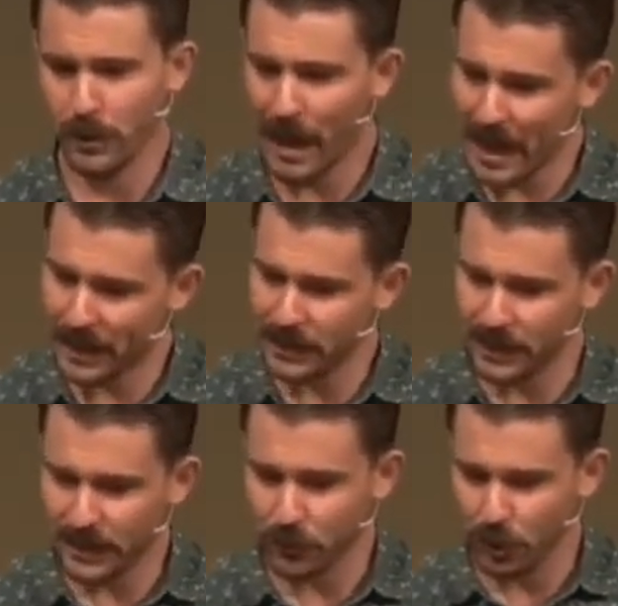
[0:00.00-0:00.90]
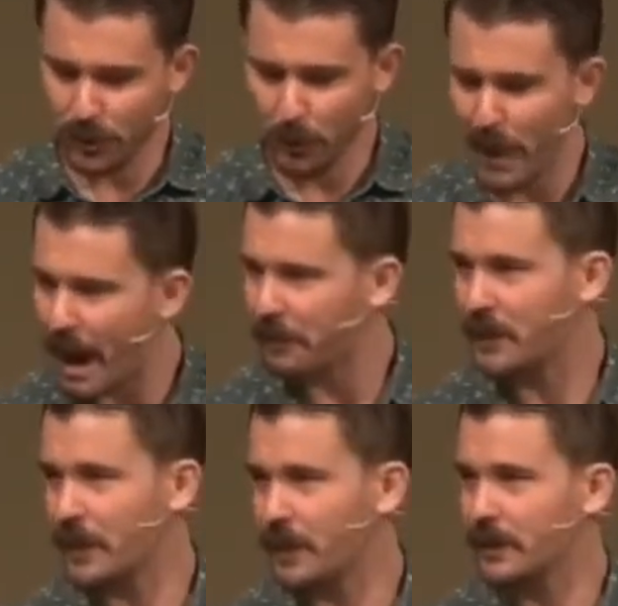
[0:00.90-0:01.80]
That is until John the
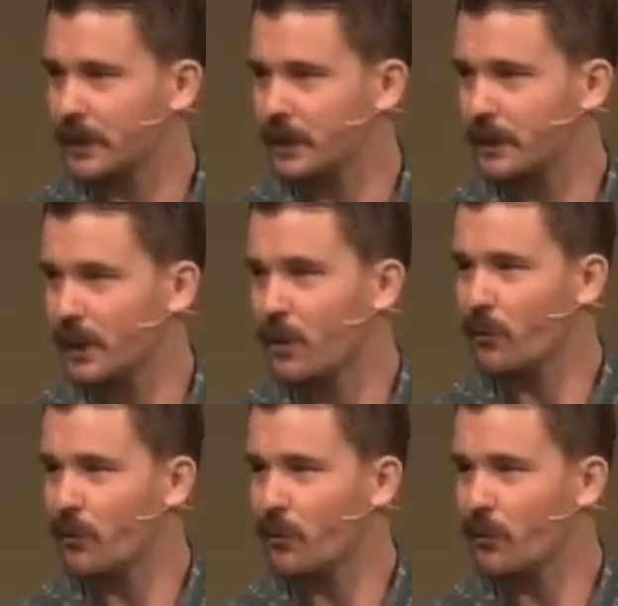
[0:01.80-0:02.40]
Baptist